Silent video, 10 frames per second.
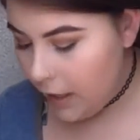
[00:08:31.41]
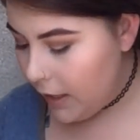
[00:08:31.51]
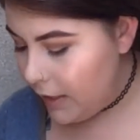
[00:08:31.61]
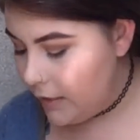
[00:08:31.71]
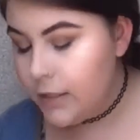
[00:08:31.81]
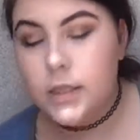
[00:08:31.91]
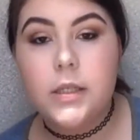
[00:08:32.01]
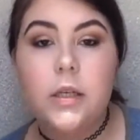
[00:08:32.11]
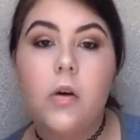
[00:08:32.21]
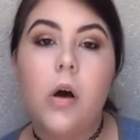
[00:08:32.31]
And to
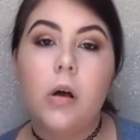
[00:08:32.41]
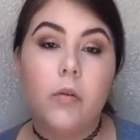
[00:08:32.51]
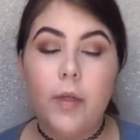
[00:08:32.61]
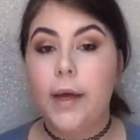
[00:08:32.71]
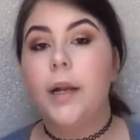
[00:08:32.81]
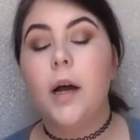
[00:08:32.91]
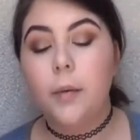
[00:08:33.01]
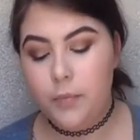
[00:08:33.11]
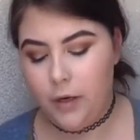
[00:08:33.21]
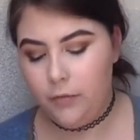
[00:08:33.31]
seal all that
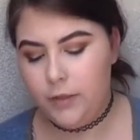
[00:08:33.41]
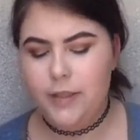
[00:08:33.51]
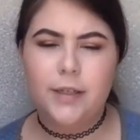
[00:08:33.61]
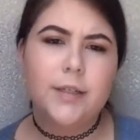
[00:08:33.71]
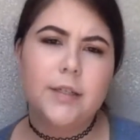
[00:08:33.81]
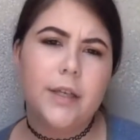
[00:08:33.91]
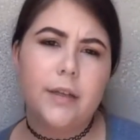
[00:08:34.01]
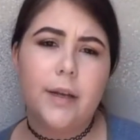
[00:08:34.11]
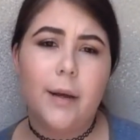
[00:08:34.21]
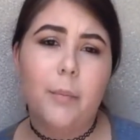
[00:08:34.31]
up, not really seal
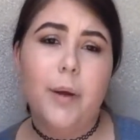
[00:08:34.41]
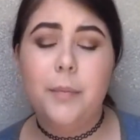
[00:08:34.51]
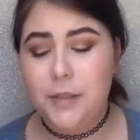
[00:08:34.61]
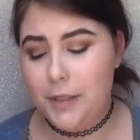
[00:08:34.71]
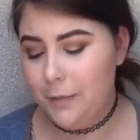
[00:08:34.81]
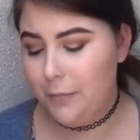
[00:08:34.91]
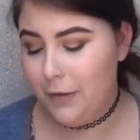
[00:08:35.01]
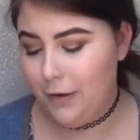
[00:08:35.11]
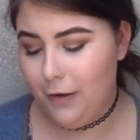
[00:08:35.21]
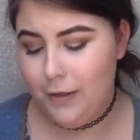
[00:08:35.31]
it up, but I'm just going to
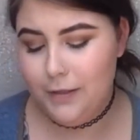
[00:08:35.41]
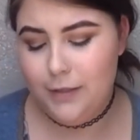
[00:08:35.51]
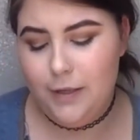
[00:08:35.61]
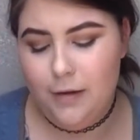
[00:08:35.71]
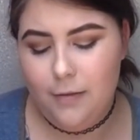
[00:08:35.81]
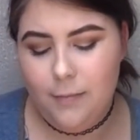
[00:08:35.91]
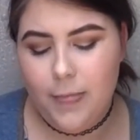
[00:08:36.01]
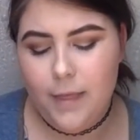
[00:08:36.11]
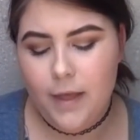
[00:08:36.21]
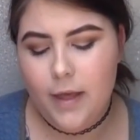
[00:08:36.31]
put on some
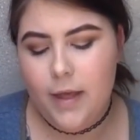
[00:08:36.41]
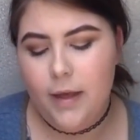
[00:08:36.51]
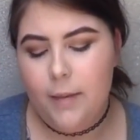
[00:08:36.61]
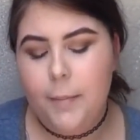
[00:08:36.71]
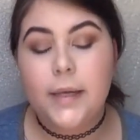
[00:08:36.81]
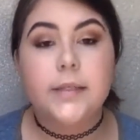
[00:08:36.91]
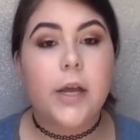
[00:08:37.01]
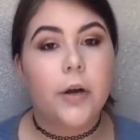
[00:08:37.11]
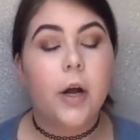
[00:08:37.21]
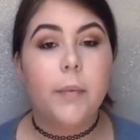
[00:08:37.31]

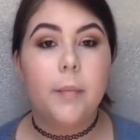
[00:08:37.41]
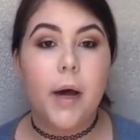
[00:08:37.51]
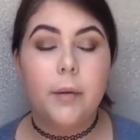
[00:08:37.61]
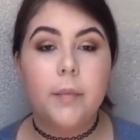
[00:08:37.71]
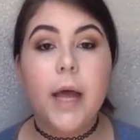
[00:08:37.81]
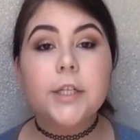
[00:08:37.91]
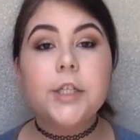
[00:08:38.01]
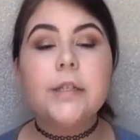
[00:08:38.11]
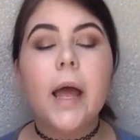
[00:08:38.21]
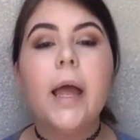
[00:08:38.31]
mascara on my bottom
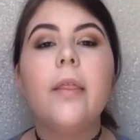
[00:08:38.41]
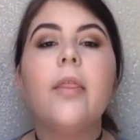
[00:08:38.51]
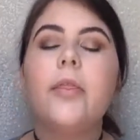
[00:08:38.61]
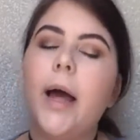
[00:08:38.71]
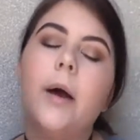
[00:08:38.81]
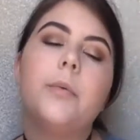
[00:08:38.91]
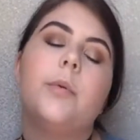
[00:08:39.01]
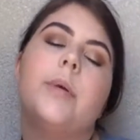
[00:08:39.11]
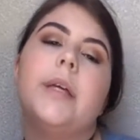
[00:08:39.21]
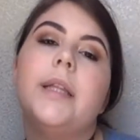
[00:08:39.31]
lashes, and that will
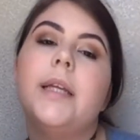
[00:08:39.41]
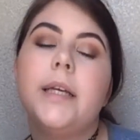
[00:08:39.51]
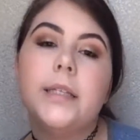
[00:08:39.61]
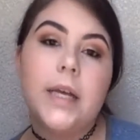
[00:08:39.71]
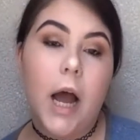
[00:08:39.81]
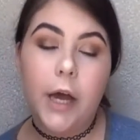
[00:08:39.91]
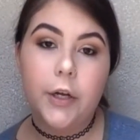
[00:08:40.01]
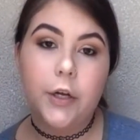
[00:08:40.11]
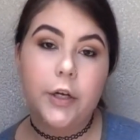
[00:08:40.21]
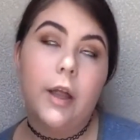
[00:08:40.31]
be the
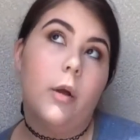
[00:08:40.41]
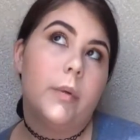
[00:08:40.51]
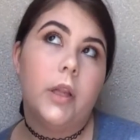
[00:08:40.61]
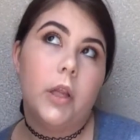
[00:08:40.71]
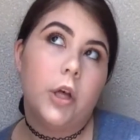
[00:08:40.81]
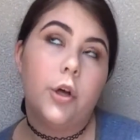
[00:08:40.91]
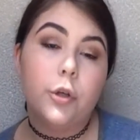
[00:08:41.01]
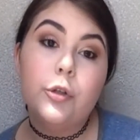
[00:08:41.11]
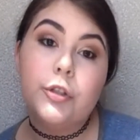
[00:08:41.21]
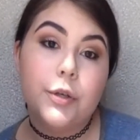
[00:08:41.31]

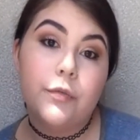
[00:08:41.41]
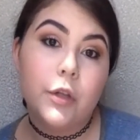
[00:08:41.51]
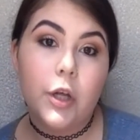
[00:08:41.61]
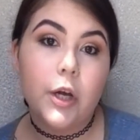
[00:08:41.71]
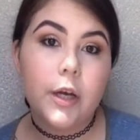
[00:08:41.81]
conclusion of the look.